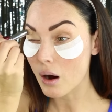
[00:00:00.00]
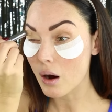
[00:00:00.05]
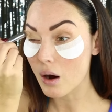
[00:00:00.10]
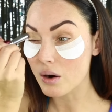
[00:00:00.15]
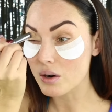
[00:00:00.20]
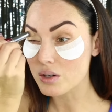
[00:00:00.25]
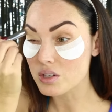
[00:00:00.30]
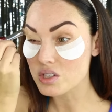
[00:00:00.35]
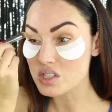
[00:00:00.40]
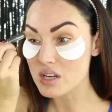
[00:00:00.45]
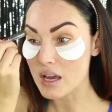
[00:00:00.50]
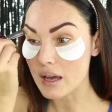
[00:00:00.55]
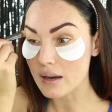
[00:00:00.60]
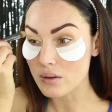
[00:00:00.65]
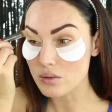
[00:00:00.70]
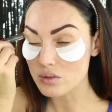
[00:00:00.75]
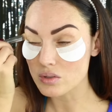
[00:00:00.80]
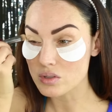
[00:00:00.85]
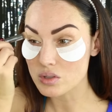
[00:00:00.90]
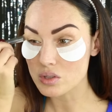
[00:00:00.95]
our
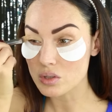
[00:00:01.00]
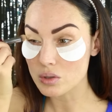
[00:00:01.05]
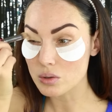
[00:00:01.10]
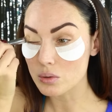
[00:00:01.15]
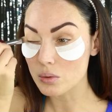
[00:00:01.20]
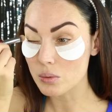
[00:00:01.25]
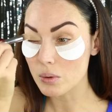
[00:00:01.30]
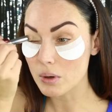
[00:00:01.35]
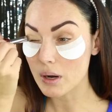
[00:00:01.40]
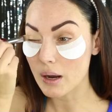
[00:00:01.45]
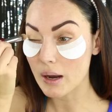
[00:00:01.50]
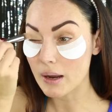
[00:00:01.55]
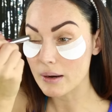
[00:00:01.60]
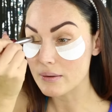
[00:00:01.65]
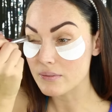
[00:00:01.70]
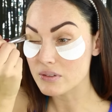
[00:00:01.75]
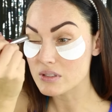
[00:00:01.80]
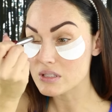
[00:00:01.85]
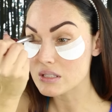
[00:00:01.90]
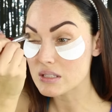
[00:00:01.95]
shadows to
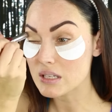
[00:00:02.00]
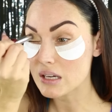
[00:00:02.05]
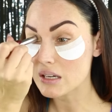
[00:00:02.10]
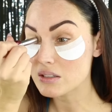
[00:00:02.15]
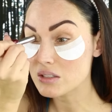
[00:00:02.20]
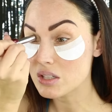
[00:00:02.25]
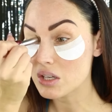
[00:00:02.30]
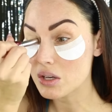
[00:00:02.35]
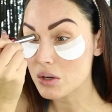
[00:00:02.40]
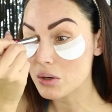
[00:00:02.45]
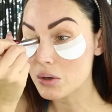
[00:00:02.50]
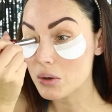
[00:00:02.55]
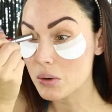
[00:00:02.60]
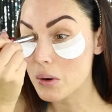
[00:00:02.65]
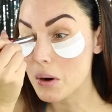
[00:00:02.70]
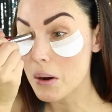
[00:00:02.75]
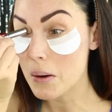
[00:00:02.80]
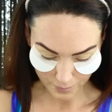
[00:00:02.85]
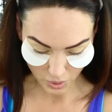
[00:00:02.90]
kind of stick to.